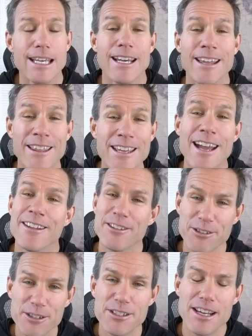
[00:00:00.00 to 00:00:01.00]
And the
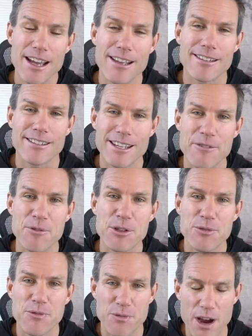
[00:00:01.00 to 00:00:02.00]
answer is yes, it
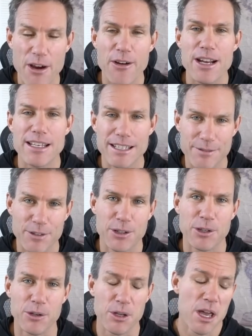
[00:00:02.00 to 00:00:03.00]
was very
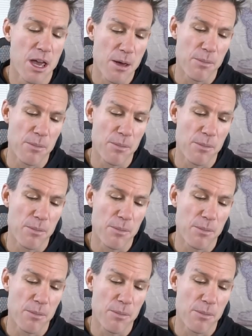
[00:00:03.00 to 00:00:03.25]
difficult.